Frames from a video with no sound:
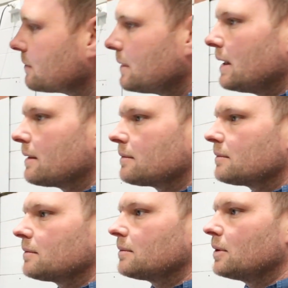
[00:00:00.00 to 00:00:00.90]

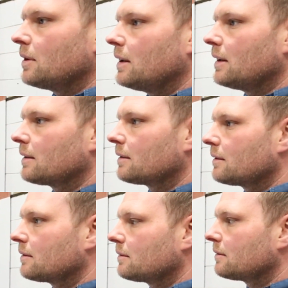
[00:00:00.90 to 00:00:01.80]
yeah, we'll uh,
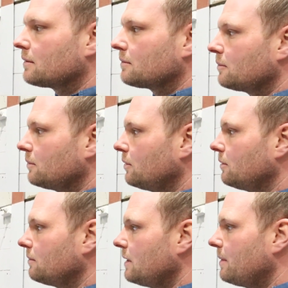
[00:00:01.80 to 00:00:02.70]
we'll
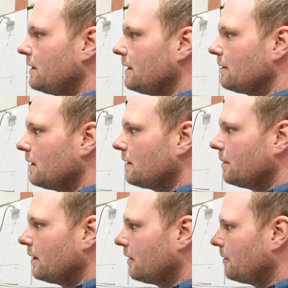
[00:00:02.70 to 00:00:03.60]
nip it down, get the
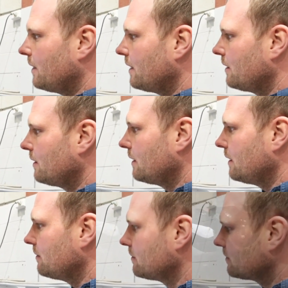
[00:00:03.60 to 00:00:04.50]
wheel alignment done and then